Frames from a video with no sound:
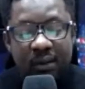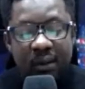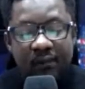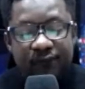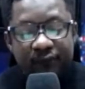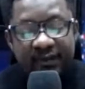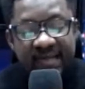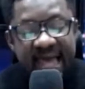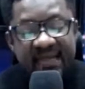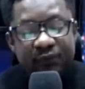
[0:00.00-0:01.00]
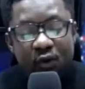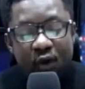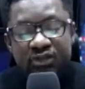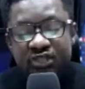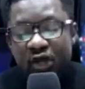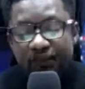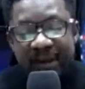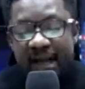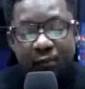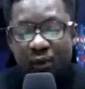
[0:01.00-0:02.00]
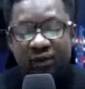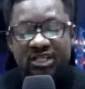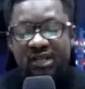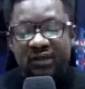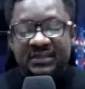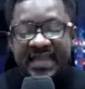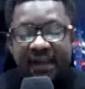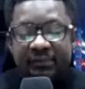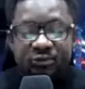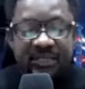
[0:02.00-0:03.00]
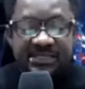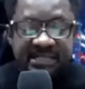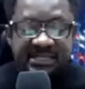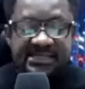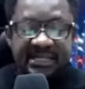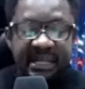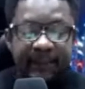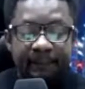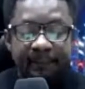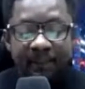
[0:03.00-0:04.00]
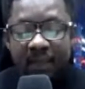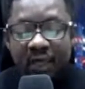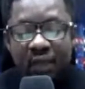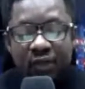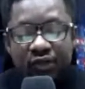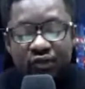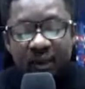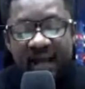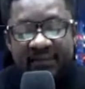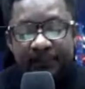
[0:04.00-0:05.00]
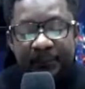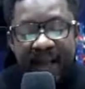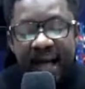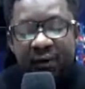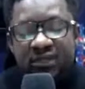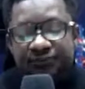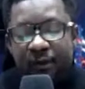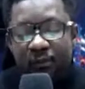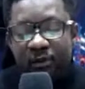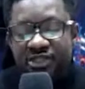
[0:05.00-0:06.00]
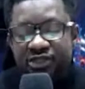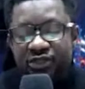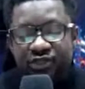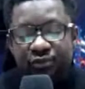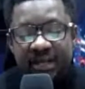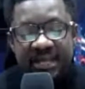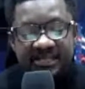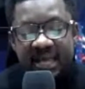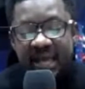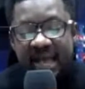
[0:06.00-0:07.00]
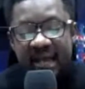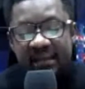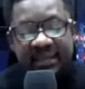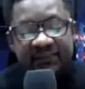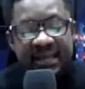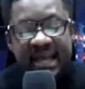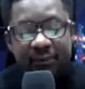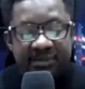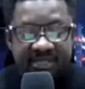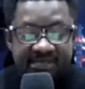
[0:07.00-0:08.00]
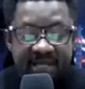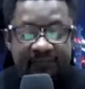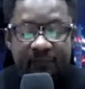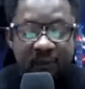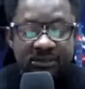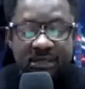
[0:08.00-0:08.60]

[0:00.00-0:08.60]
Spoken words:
for life goes not backward, nor tarries with yesterday. You are the bows from which your children as living arrows are sent forth.